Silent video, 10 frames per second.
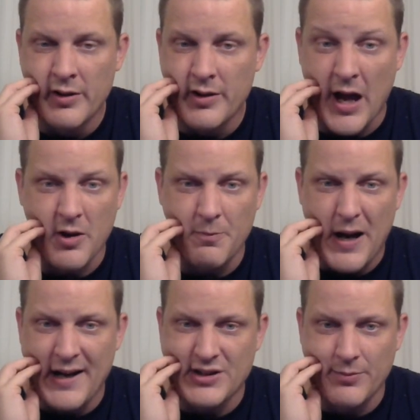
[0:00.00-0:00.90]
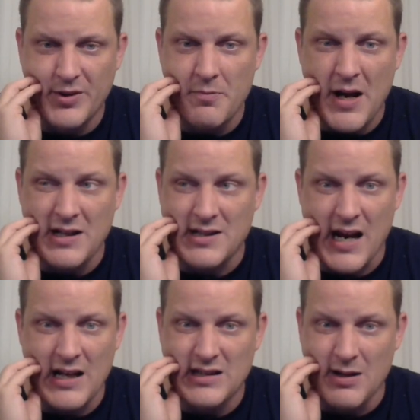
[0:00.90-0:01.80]
that could possibly
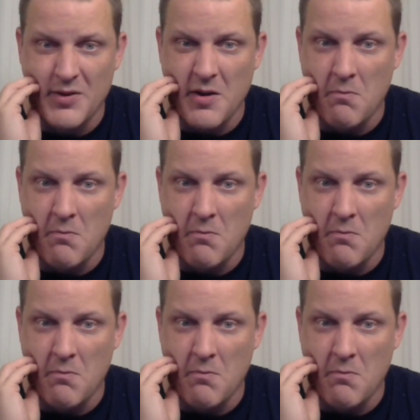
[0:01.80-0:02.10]
maintain some of